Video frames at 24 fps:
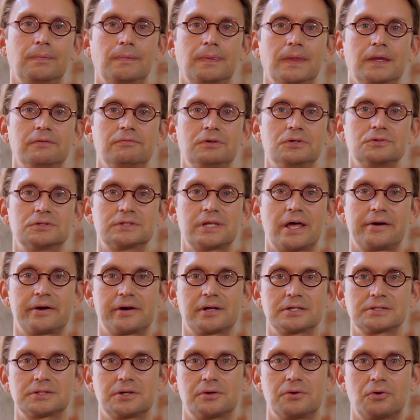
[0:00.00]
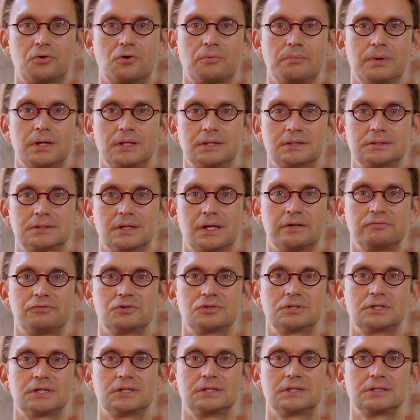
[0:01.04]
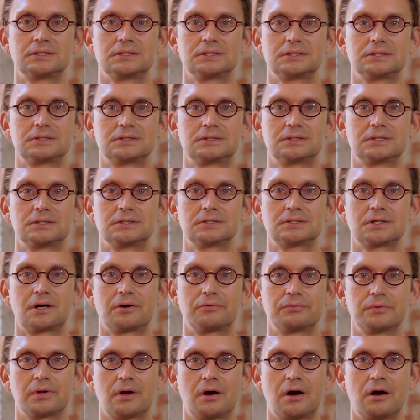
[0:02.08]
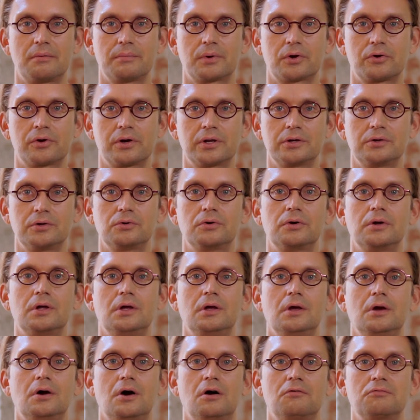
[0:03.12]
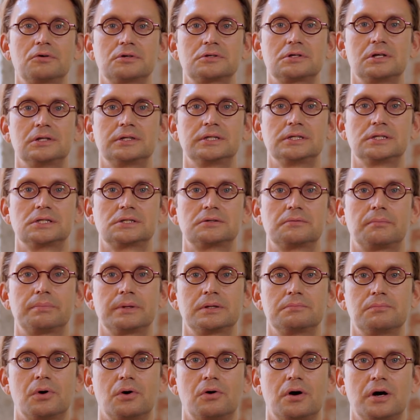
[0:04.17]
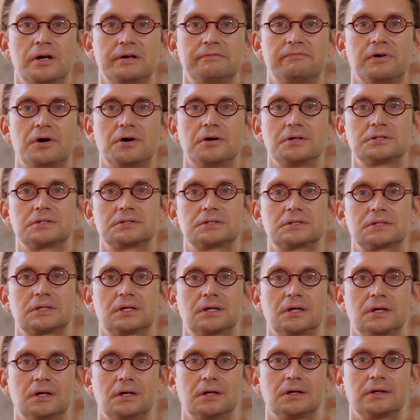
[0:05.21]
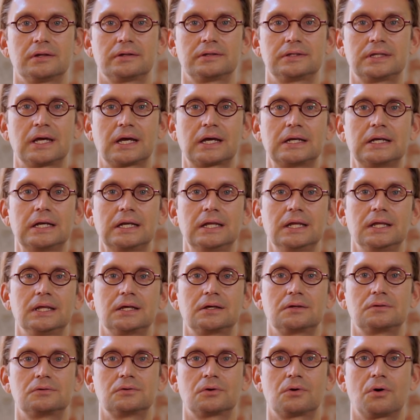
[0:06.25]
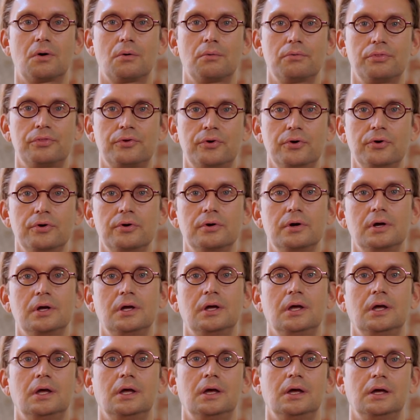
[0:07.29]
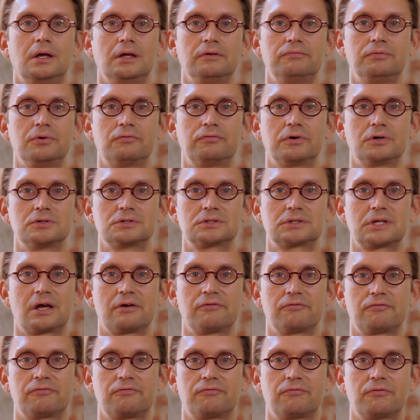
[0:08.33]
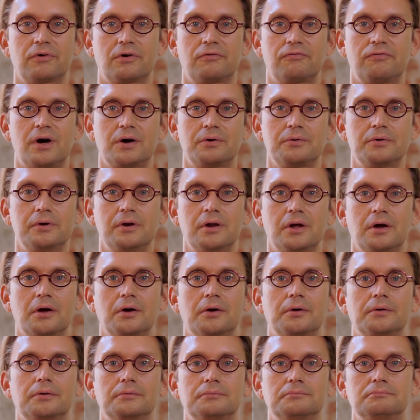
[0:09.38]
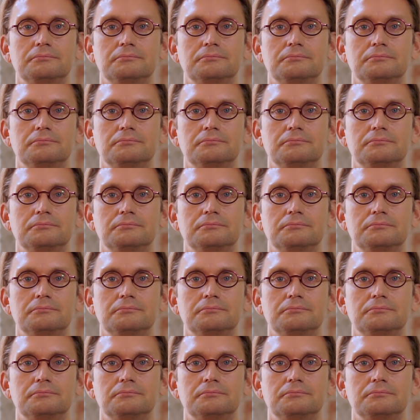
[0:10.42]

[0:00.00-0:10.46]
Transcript: If you standardize the documents, and if you say this is how I'm going to do, obviously this is a bit more advanced technique to go through. If you first time founder,